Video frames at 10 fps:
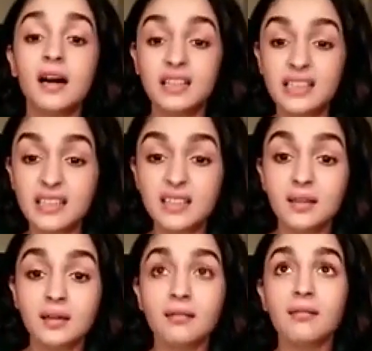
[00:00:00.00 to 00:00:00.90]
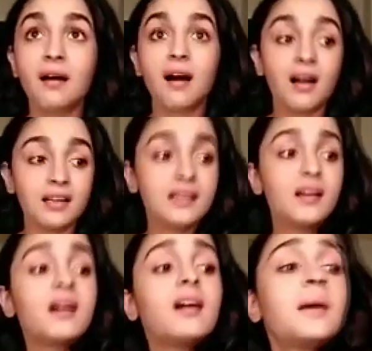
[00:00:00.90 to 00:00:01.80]
Ali,
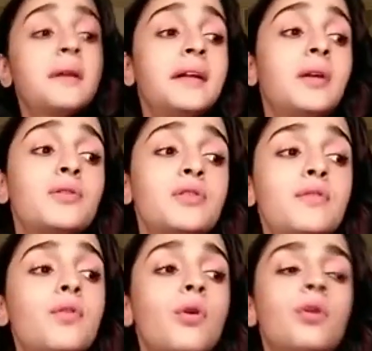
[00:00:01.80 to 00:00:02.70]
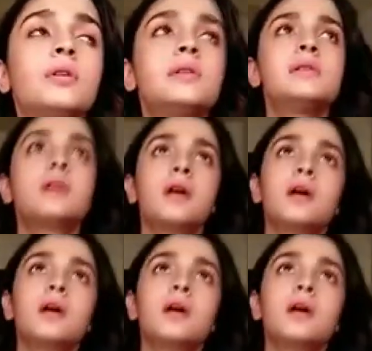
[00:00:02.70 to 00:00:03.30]
Alia. I'm hearing lots of calls.